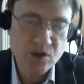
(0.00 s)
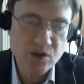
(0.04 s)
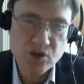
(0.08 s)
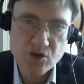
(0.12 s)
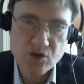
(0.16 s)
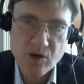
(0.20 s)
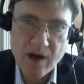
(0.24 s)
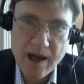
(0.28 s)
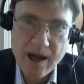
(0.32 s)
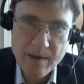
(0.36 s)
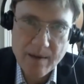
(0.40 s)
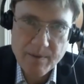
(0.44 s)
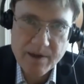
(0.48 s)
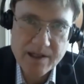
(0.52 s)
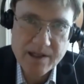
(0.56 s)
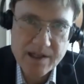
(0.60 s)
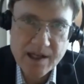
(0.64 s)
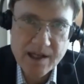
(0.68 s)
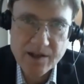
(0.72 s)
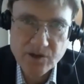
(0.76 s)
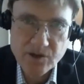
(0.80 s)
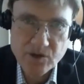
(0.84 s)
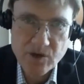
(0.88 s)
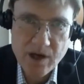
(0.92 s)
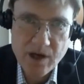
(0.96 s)
a trap, a
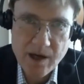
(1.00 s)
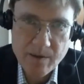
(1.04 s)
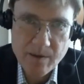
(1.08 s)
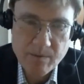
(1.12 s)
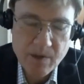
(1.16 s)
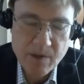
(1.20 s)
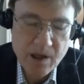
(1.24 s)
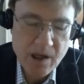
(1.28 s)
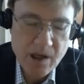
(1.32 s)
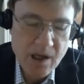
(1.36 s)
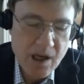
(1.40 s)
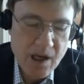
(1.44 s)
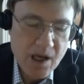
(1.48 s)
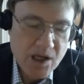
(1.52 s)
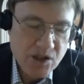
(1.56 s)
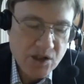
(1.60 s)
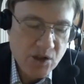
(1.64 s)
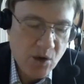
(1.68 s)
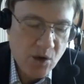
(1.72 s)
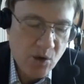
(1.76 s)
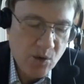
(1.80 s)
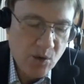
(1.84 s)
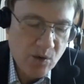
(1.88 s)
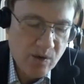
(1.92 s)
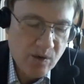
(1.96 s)
death trap.
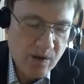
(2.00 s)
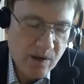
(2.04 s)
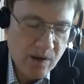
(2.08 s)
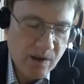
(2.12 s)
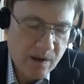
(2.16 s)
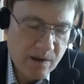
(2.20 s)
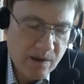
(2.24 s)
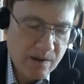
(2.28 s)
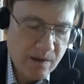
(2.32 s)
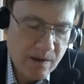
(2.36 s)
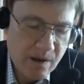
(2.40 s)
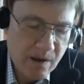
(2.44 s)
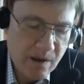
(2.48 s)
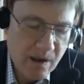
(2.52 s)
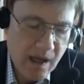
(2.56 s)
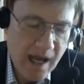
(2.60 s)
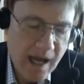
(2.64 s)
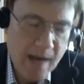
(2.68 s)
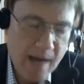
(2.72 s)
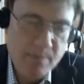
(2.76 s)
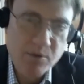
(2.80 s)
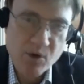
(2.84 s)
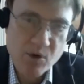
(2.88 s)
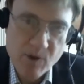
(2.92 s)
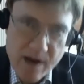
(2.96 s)
So
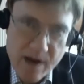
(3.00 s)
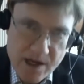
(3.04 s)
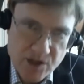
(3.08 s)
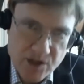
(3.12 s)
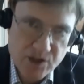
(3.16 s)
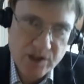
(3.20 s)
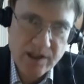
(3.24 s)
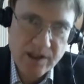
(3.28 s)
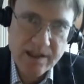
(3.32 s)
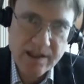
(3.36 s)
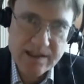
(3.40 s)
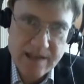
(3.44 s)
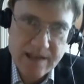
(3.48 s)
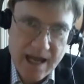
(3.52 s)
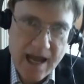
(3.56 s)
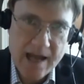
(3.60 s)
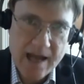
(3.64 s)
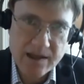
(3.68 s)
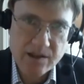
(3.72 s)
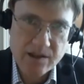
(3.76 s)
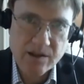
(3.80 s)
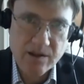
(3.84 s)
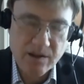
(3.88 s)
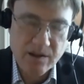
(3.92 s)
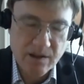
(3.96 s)
operationally,
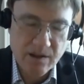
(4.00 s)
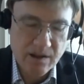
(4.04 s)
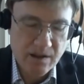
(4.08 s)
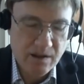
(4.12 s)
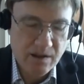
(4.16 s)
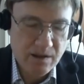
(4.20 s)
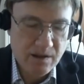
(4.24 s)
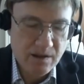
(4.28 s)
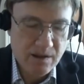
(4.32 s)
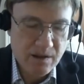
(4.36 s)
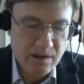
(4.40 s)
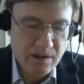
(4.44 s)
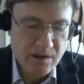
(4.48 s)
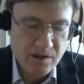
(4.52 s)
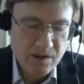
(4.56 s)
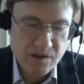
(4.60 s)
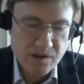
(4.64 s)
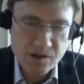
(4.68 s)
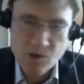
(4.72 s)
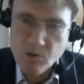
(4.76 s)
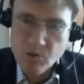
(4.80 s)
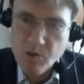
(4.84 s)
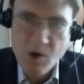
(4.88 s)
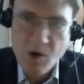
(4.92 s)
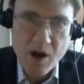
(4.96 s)
tactically,
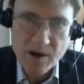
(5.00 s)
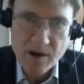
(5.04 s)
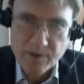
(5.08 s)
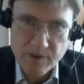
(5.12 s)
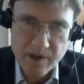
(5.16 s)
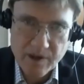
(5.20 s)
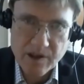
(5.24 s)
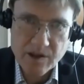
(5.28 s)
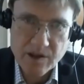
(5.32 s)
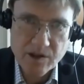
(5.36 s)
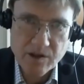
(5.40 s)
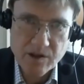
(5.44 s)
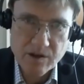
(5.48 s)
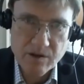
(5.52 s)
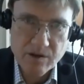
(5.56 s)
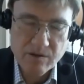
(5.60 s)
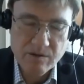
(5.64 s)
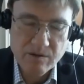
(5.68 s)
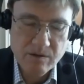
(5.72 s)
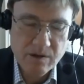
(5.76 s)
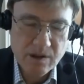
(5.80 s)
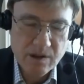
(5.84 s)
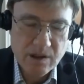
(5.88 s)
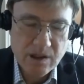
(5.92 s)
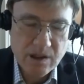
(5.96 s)
it's the wrong thing to
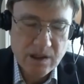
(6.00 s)
do.